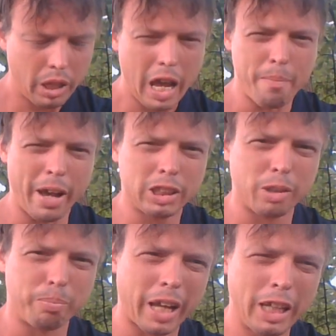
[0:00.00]
It makes
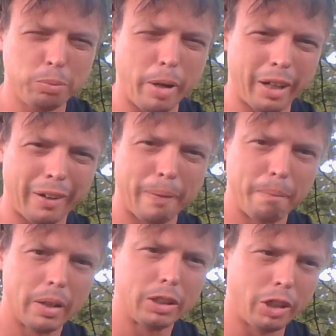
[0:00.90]
them taste better
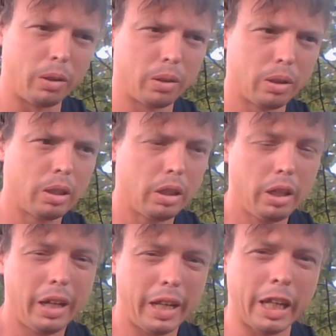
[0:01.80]
too,
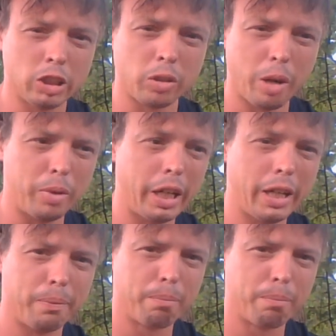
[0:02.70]
and it gets them coming in.